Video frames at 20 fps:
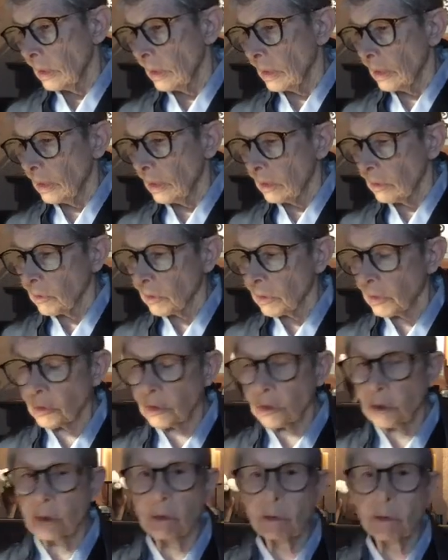In order
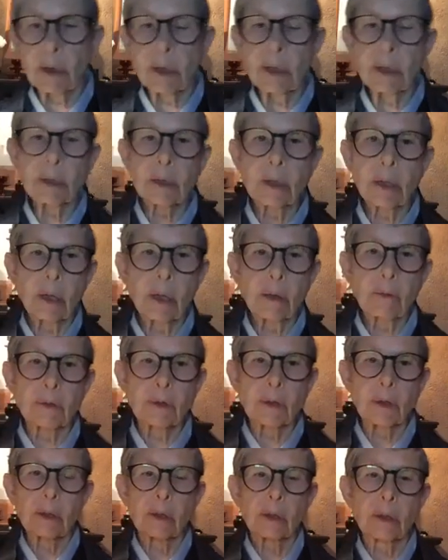to
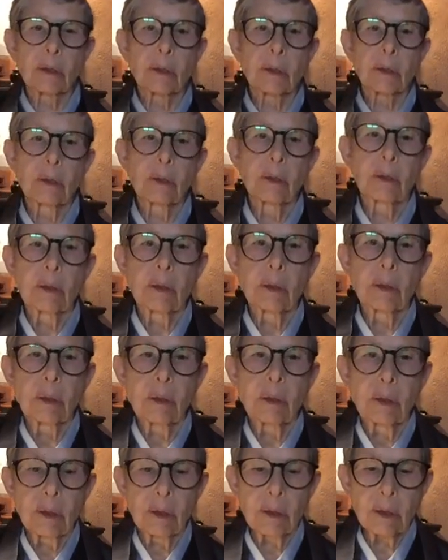uncover
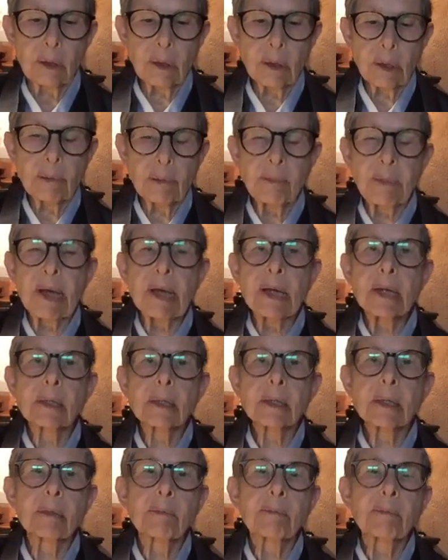the
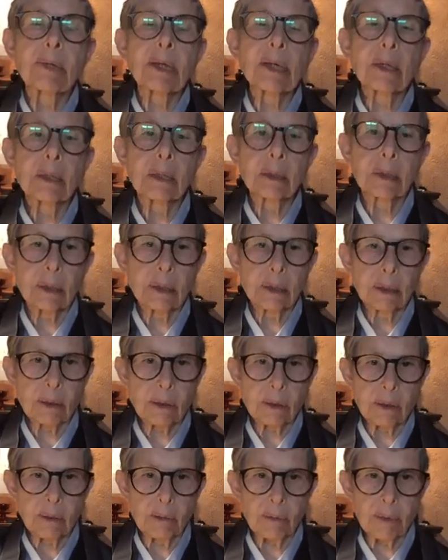amazing
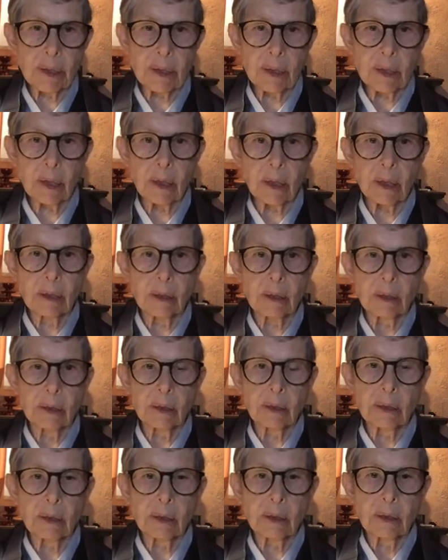beingness that we are,
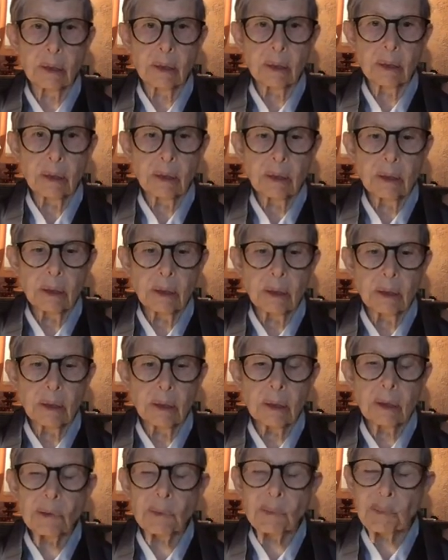
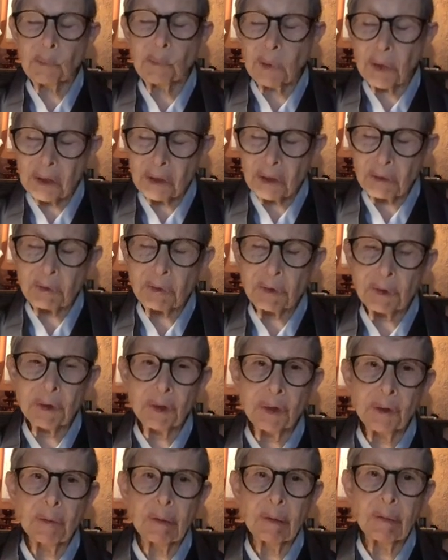the wonderful
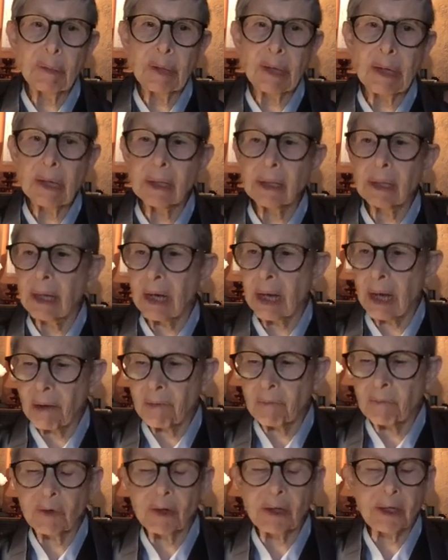human being that
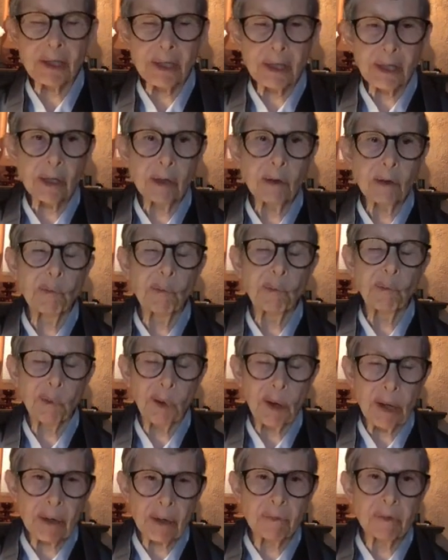every single
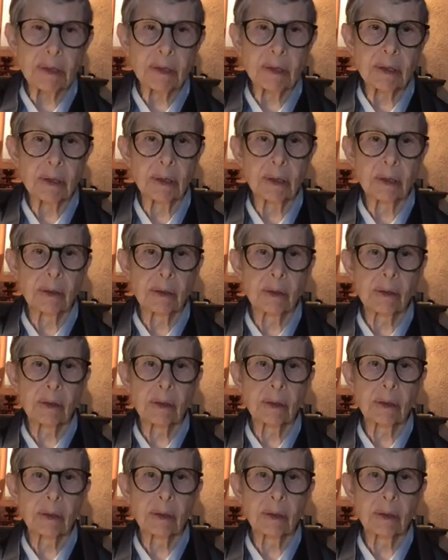one of us is